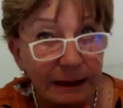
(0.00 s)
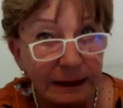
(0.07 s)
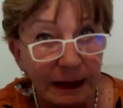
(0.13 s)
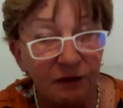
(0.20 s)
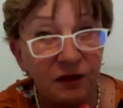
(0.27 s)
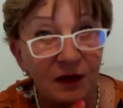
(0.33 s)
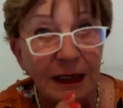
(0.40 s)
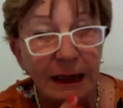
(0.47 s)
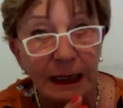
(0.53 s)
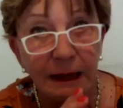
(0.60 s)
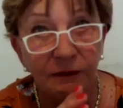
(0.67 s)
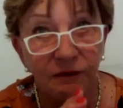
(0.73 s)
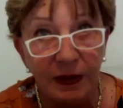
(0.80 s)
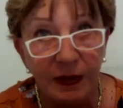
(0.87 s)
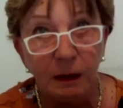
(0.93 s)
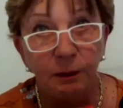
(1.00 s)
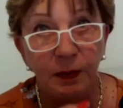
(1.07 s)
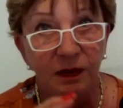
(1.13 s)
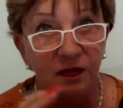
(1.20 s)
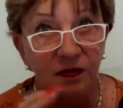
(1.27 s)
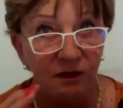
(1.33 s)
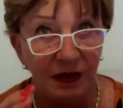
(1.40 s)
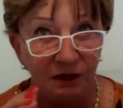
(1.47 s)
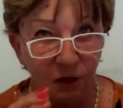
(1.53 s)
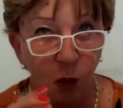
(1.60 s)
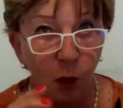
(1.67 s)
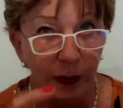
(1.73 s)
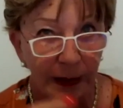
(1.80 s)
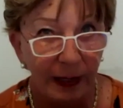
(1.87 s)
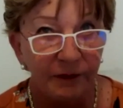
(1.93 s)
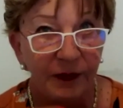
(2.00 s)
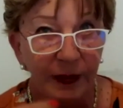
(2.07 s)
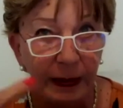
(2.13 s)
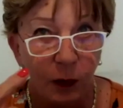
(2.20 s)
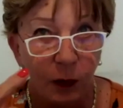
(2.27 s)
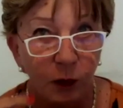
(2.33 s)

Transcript: definitely will be the way forward. I think a lot